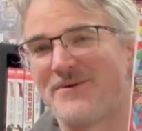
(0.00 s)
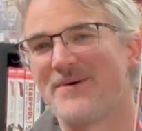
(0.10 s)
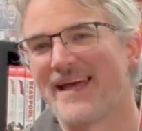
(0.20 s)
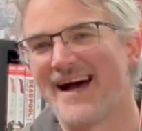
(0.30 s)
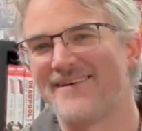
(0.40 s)

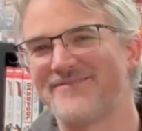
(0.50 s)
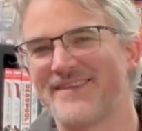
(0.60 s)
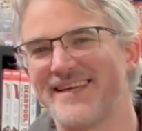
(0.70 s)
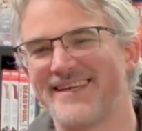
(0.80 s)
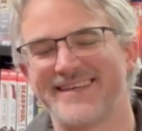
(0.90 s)
We have
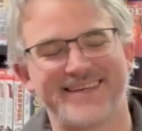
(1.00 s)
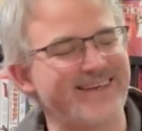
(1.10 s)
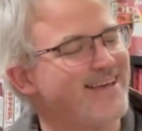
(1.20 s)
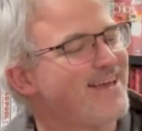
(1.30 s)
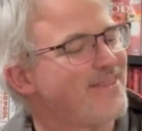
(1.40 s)
the
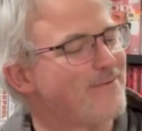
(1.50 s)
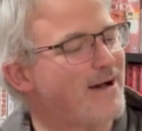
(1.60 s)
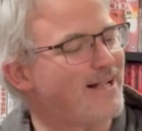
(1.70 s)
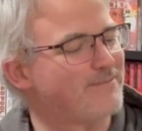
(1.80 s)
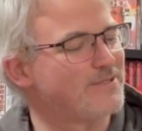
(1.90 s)

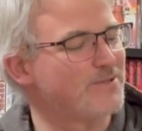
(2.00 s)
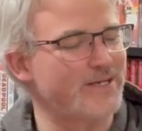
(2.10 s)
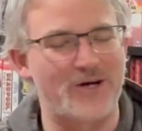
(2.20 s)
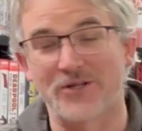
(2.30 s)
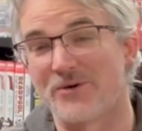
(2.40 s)
battle between
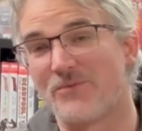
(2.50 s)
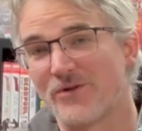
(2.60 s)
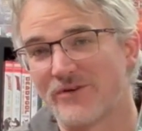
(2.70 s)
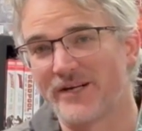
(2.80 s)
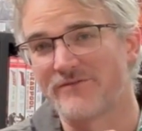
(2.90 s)
Hulk and
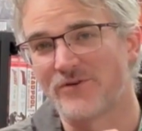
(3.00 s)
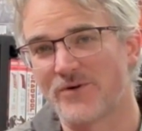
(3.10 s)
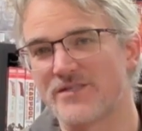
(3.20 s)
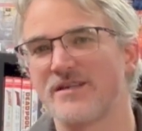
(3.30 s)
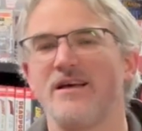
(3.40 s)
Wolverine, of
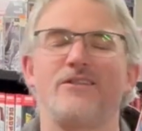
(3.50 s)
course.